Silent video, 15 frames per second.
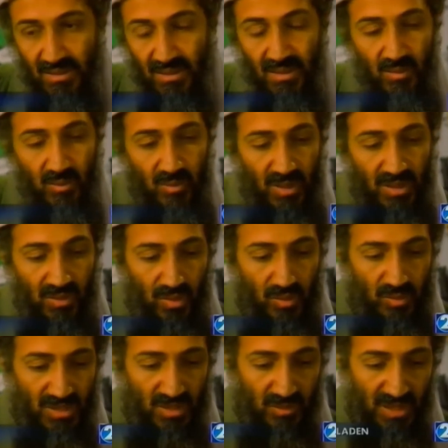who is here with
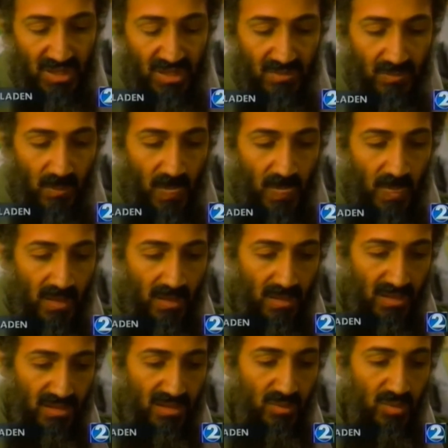us for most
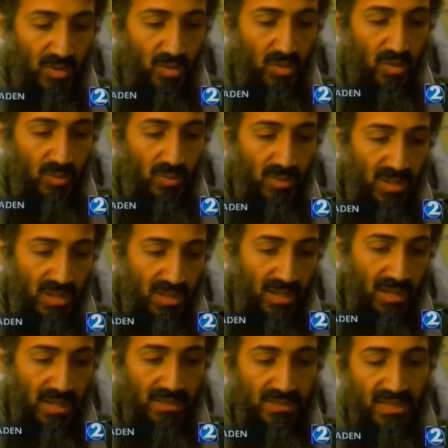of the day, has
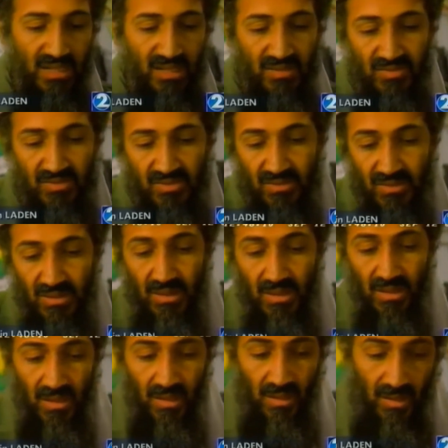had.
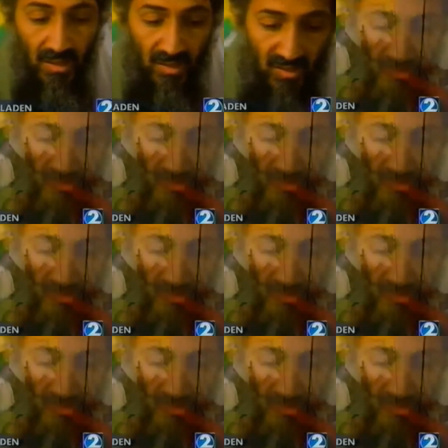And so